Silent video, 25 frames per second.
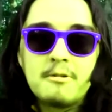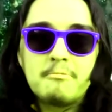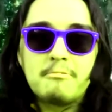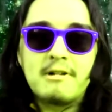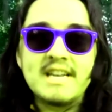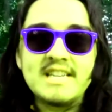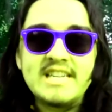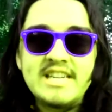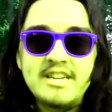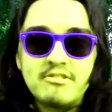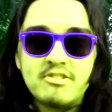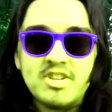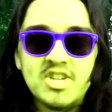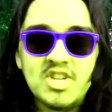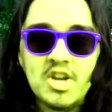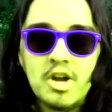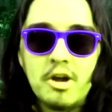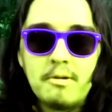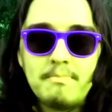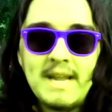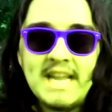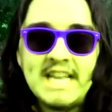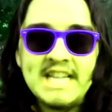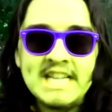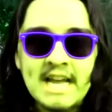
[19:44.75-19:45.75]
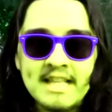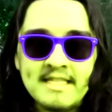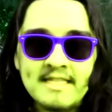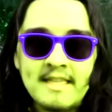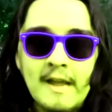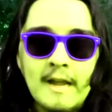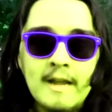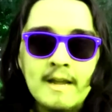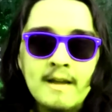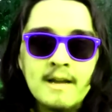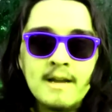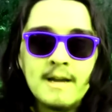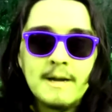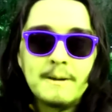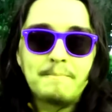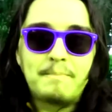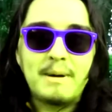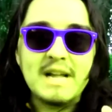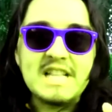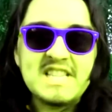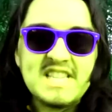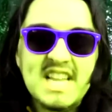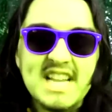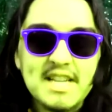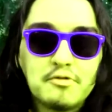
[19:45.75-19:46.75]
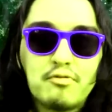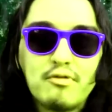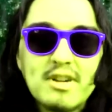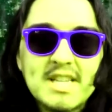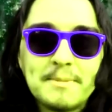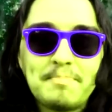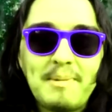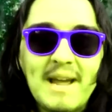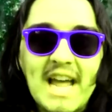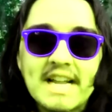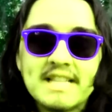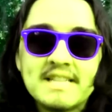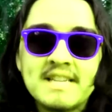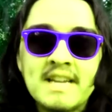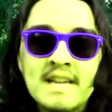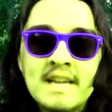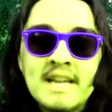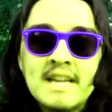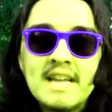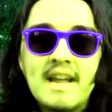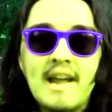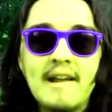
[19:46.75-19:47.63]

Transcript: when you show me nothing but disrespect